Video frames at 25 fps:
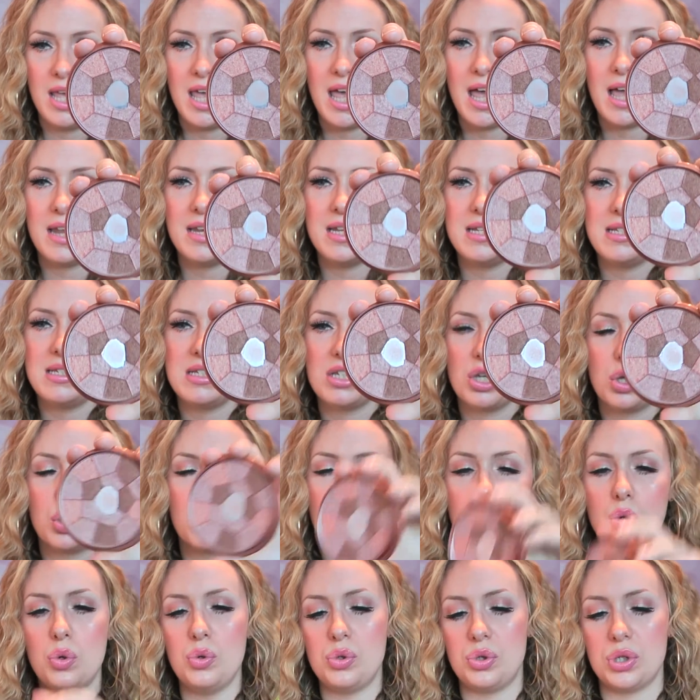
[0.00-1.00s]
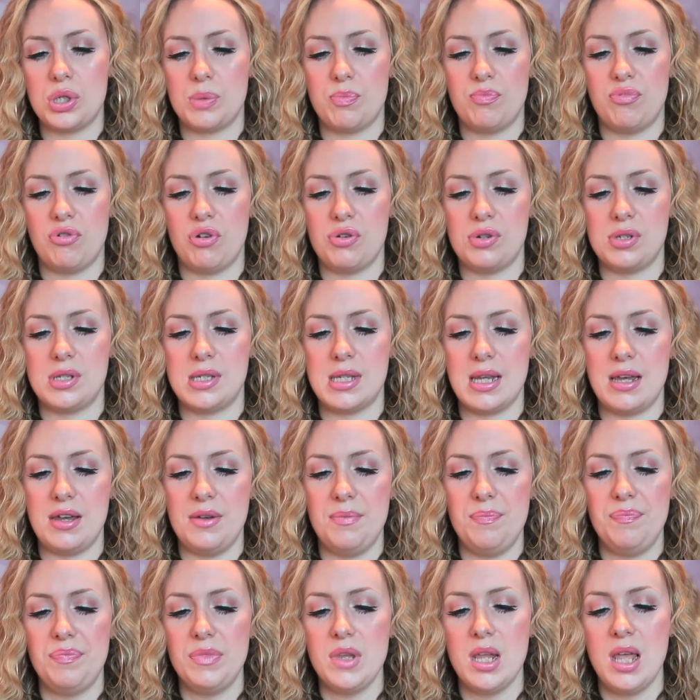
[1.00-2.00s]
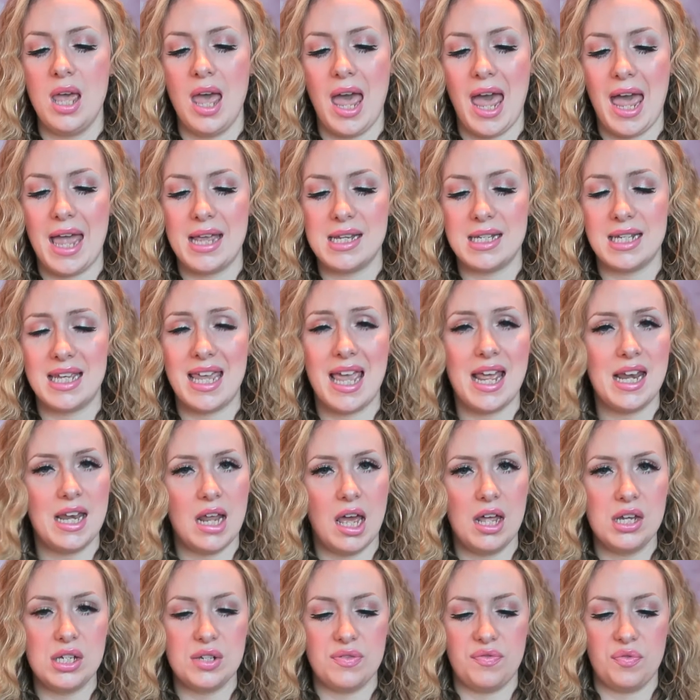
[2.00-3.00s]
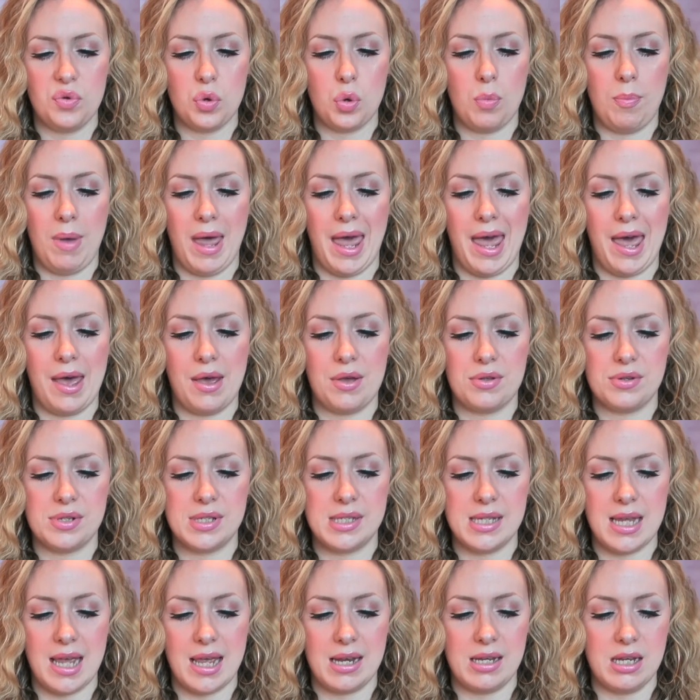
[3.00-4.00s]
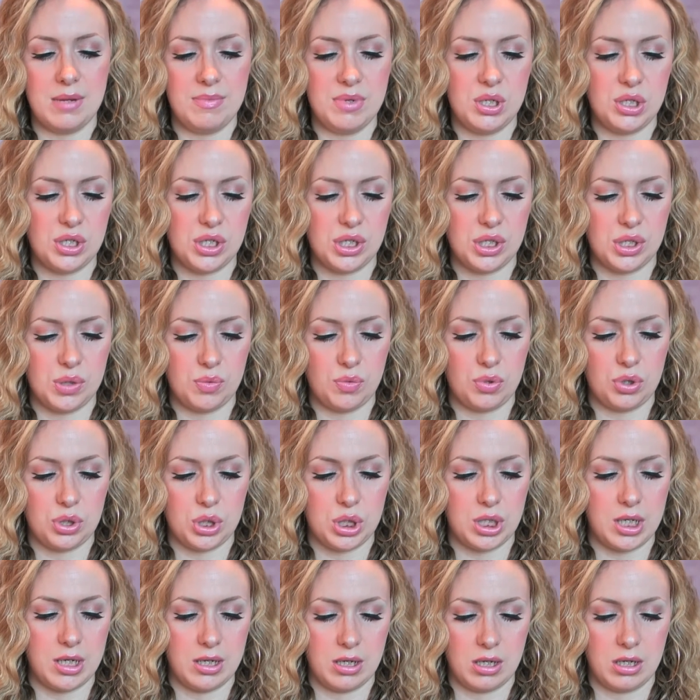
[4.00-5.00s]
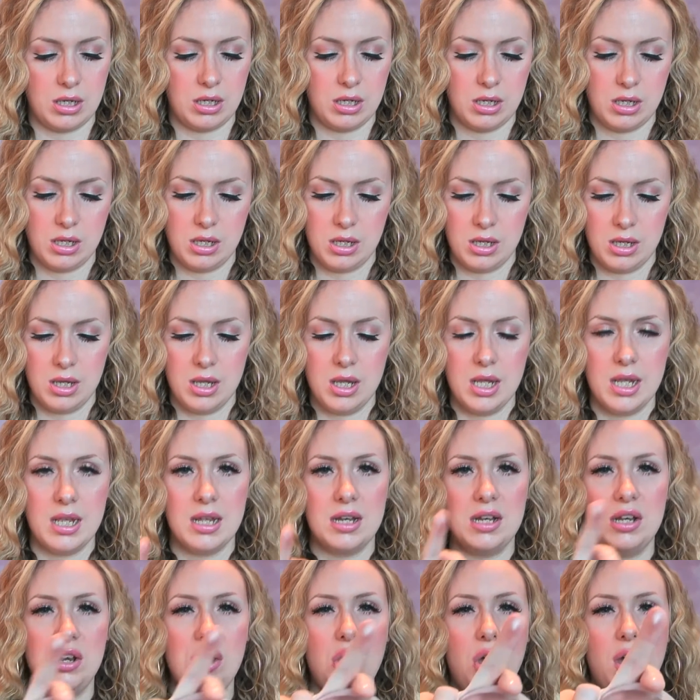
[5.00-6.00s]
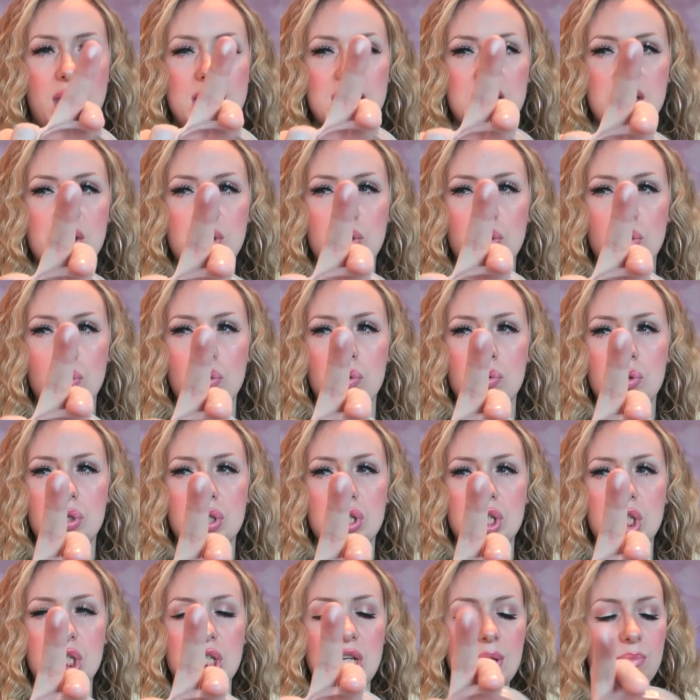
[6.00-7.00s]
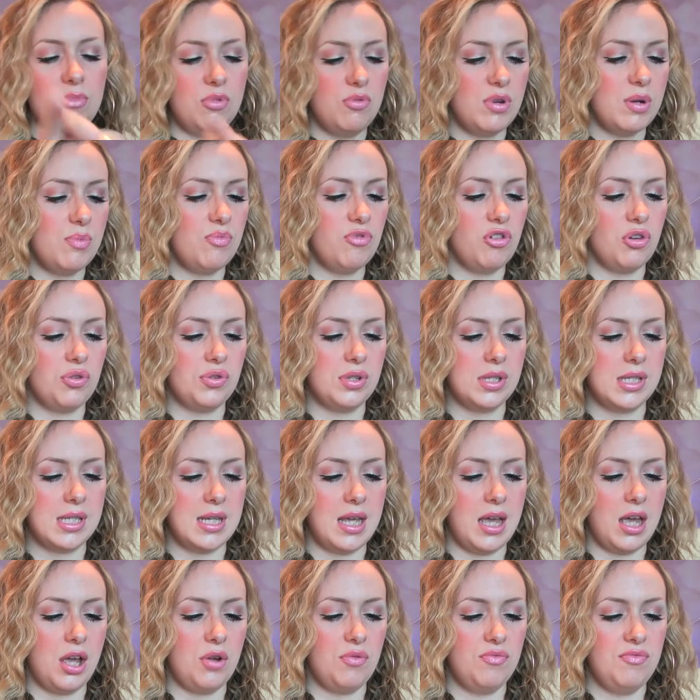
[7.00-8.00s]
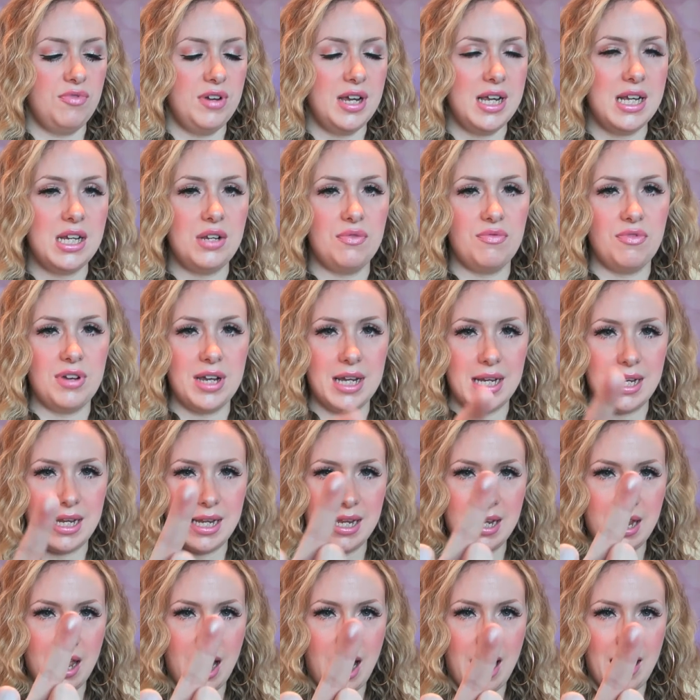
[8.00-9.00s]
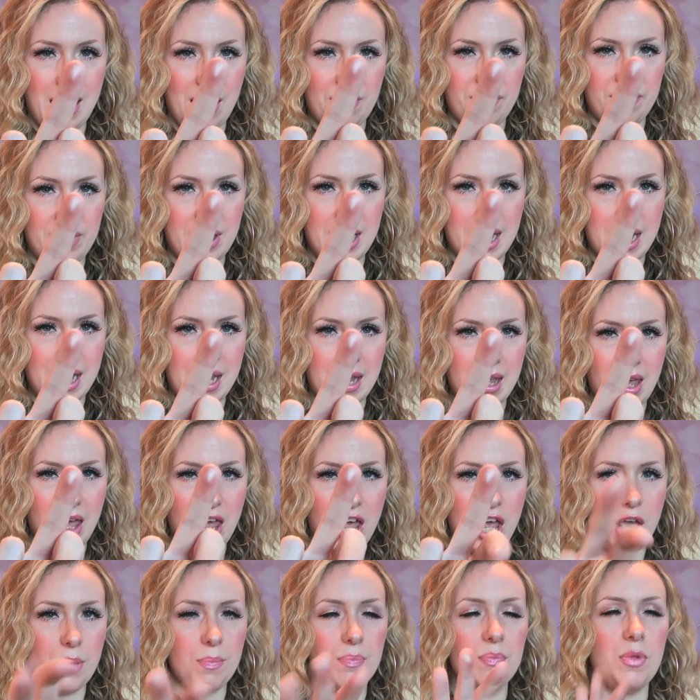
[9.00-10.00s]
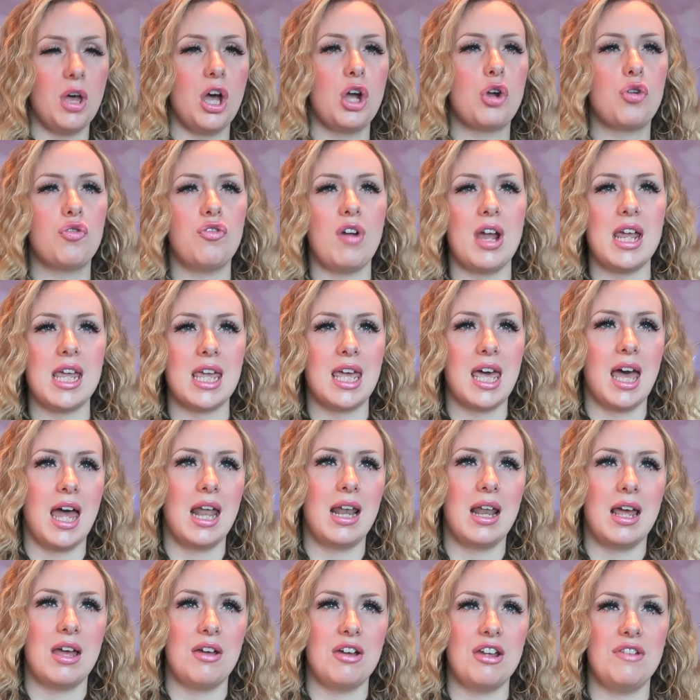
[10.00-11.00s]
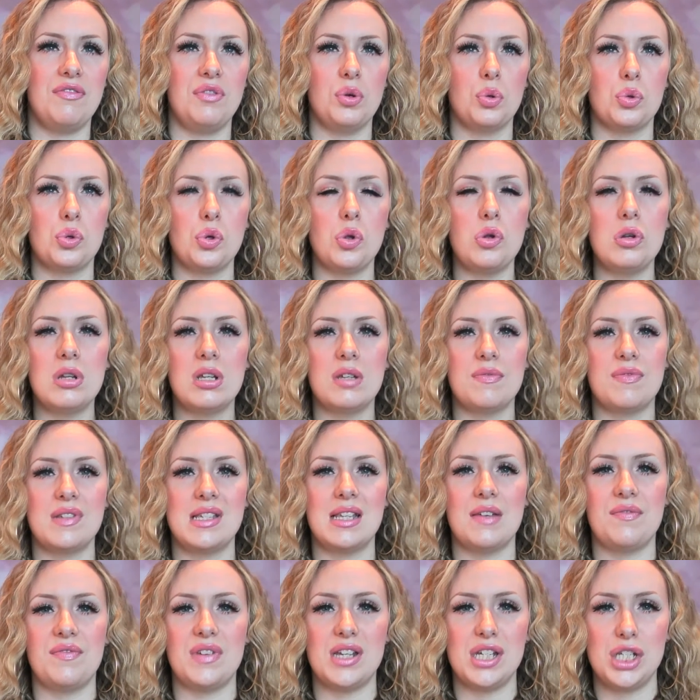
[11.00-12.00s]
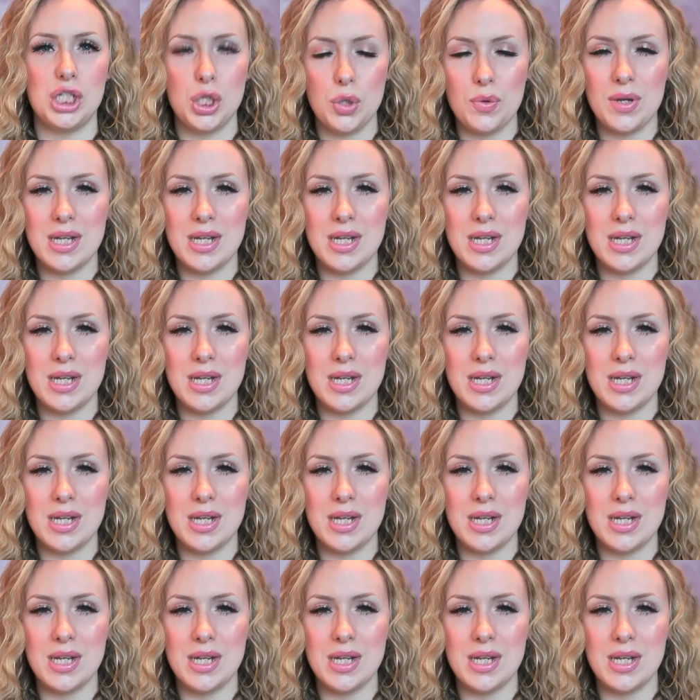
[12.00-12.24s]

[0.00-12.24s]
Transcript: And this is a gorgeous bronzer, and again, under £4, and let me just swatch it. nice, gorgeous, shimmery bronzer. Really, really lovely. A great colour if you're not looking for something too